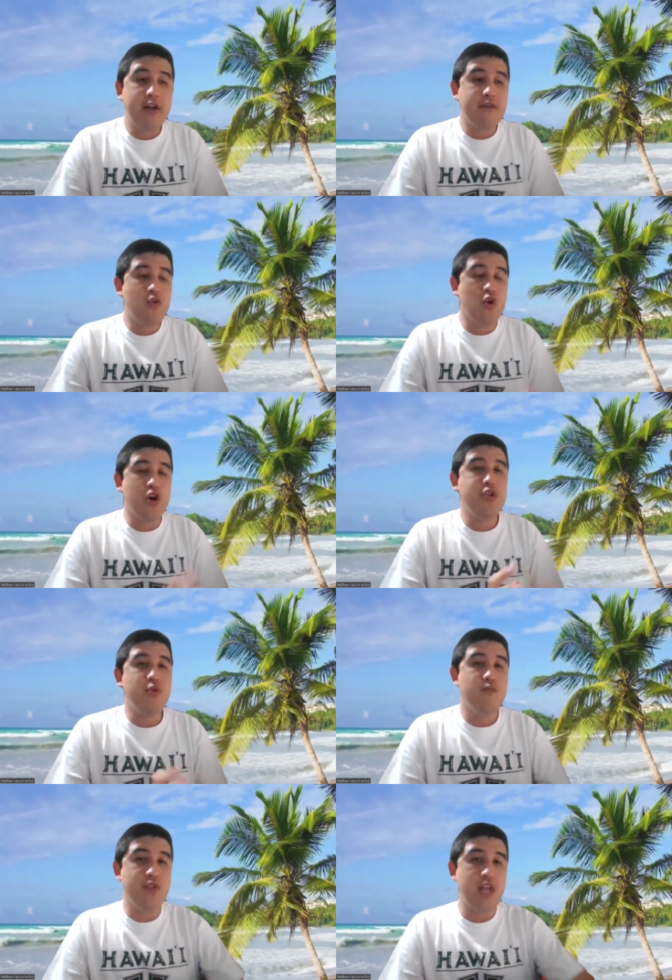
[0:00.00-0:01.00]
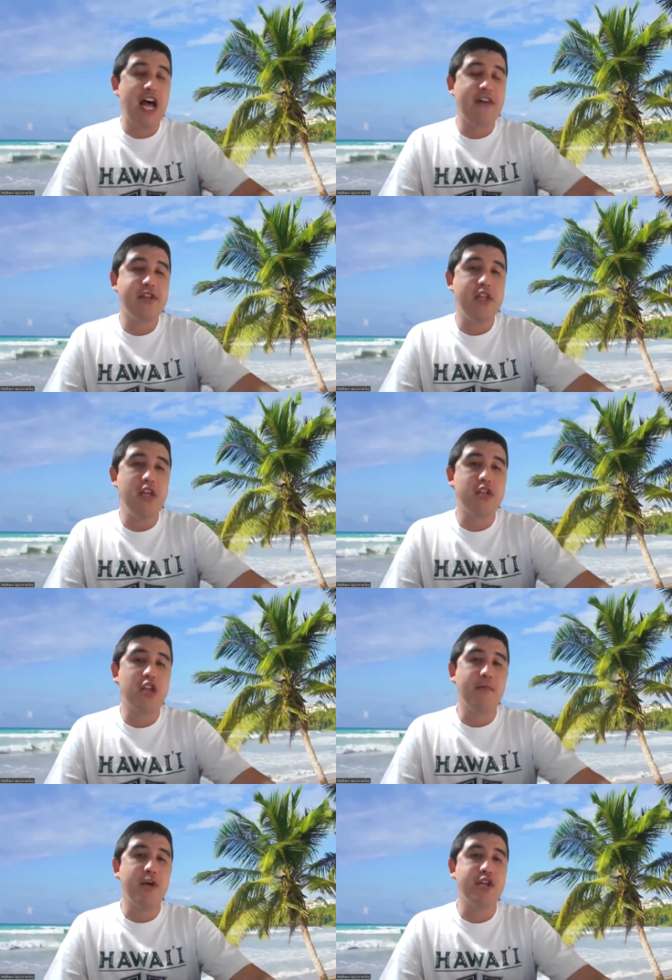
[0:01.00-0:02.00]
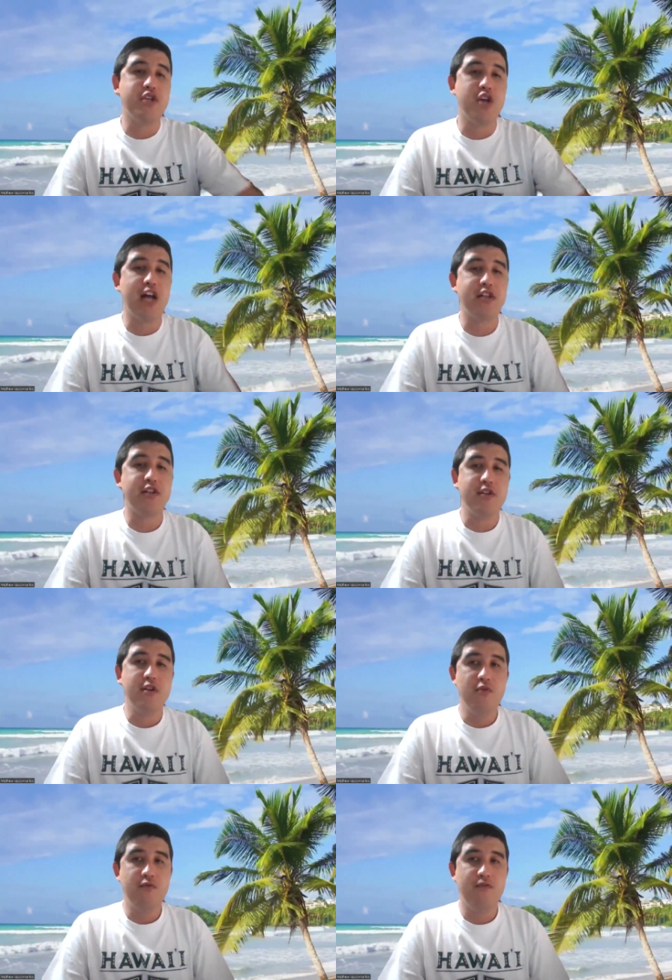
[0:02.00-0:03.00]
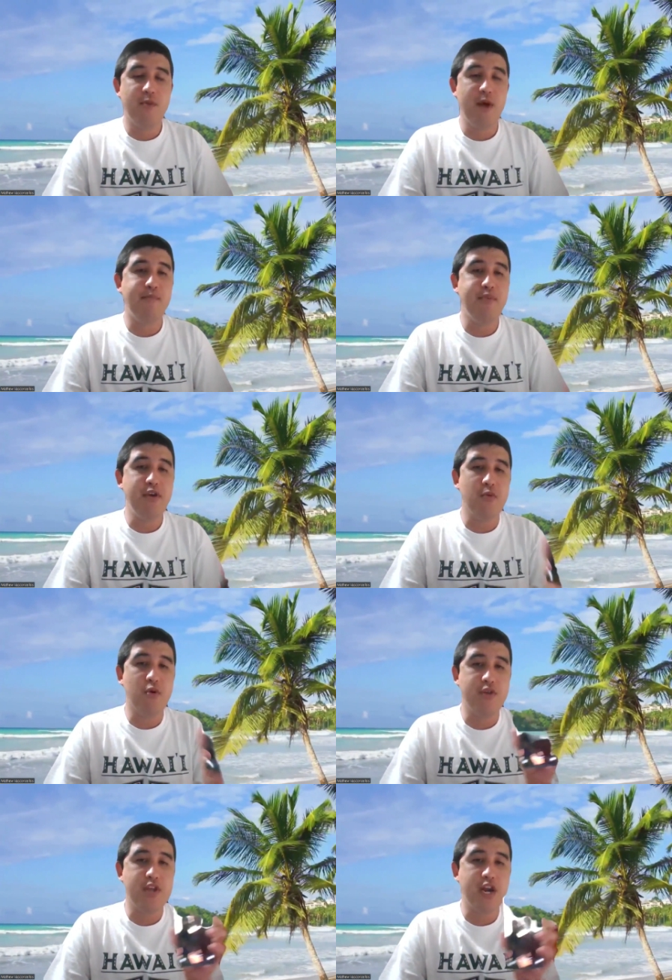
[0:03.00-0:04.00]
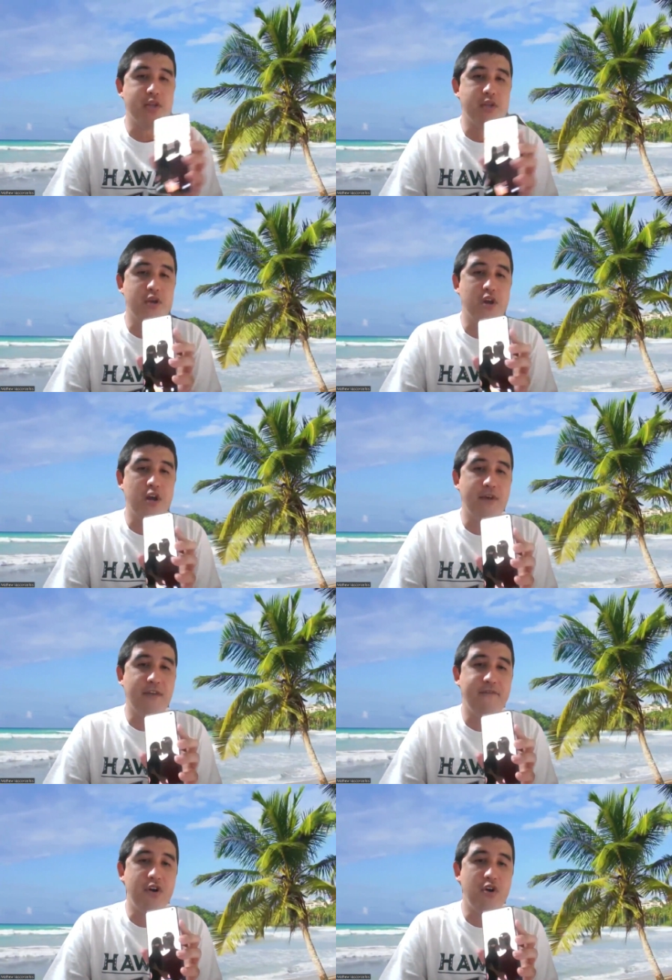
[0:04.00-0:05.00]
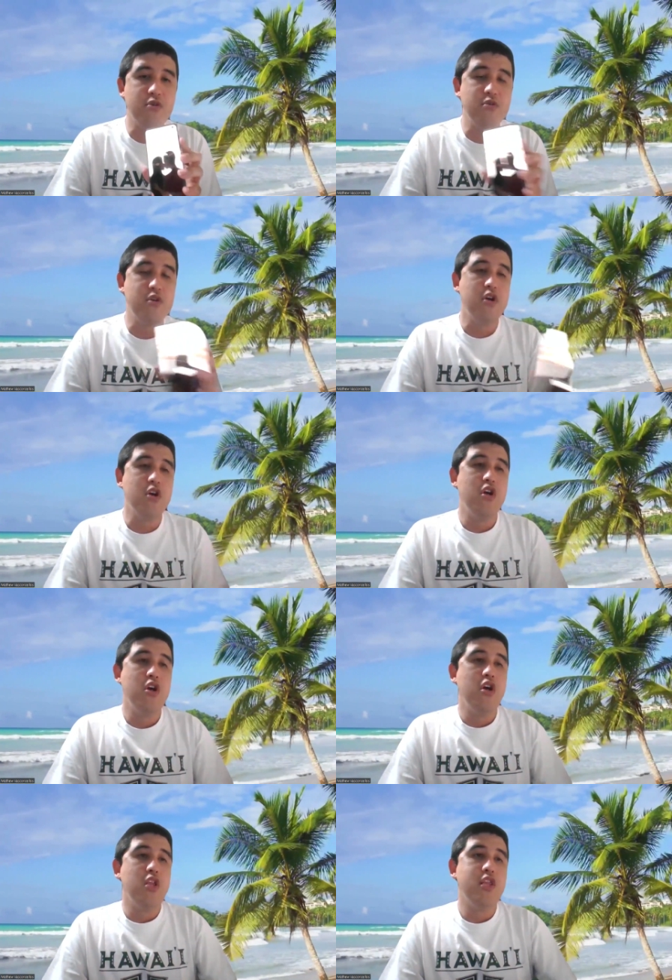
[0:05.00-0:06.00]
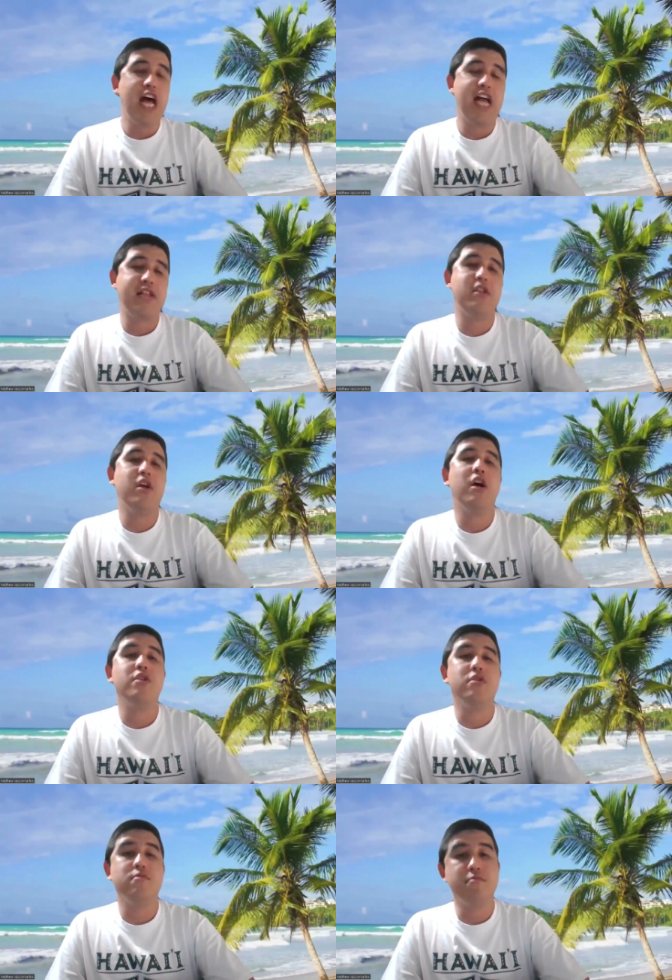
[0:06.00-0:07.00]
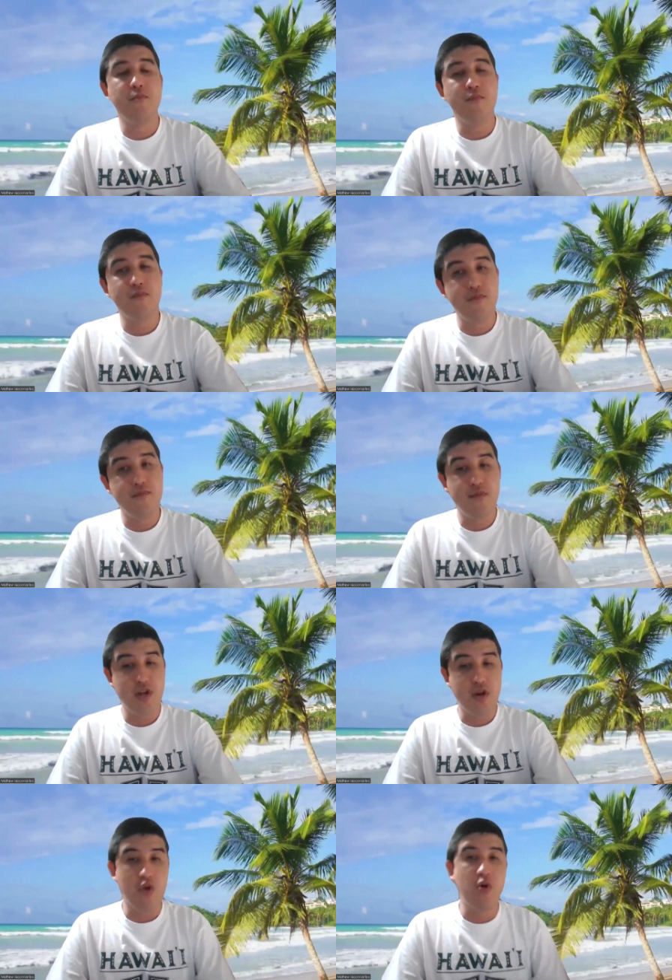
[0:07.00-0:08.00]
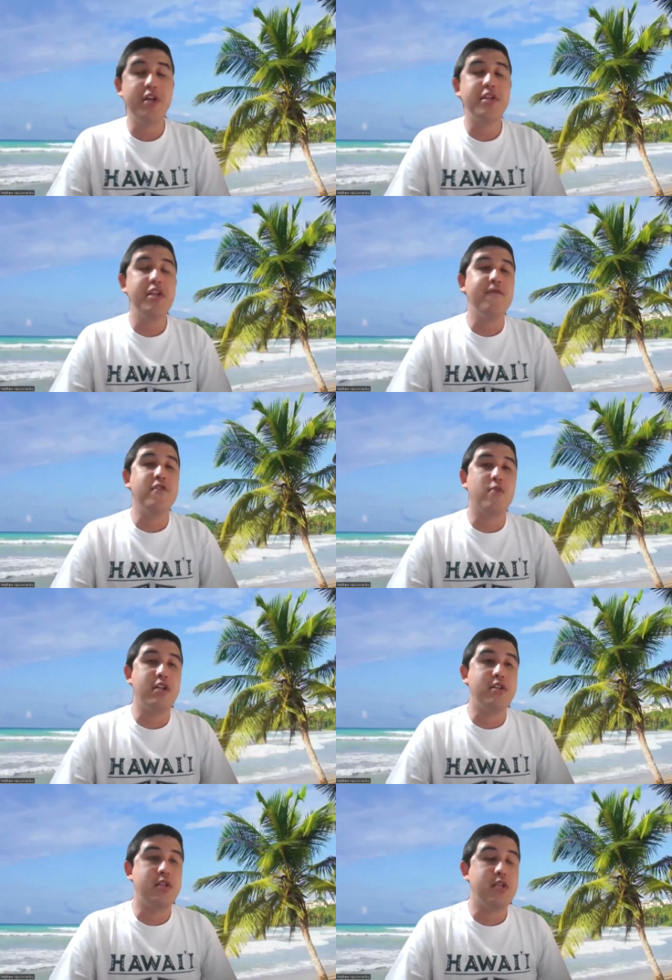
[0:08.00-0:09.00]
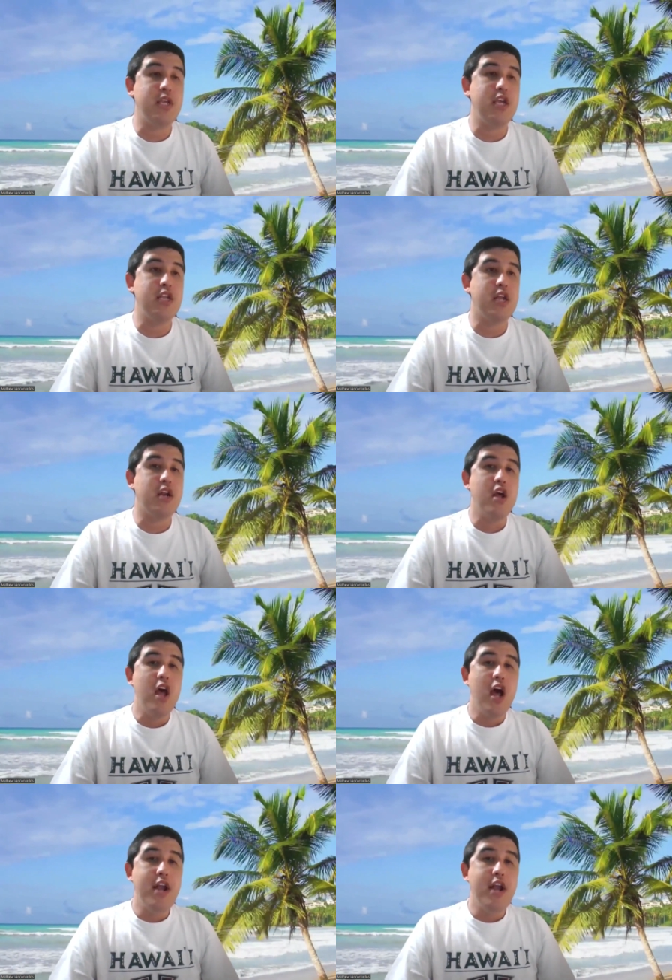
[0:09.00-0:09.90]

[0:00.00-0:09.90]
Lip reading: And of course, you have seen some of my shots from my B-roll that I took on my phone that you're going to see for the rest of the season.